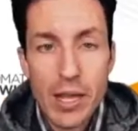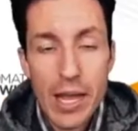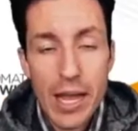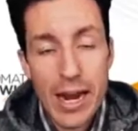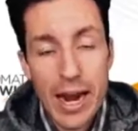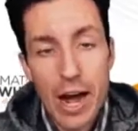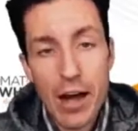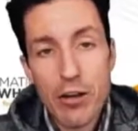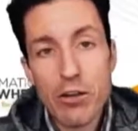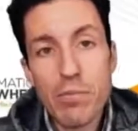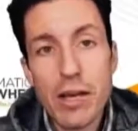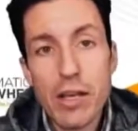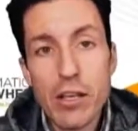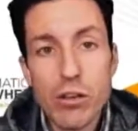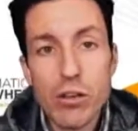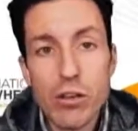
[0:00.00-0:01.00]
and how you
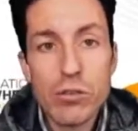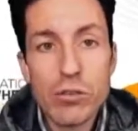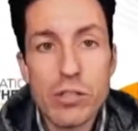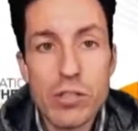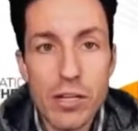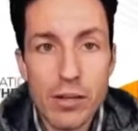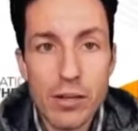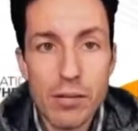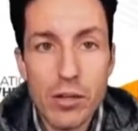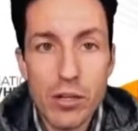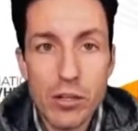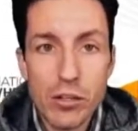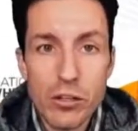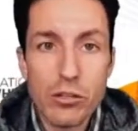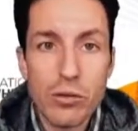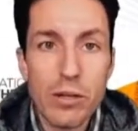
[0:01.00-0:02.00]
might use them
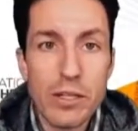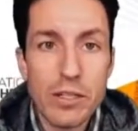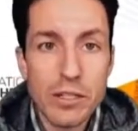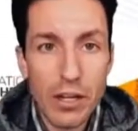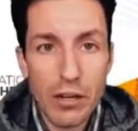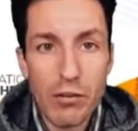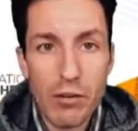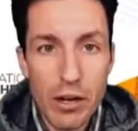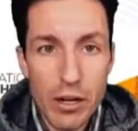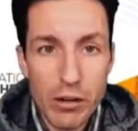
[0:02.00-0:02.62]
to accelerate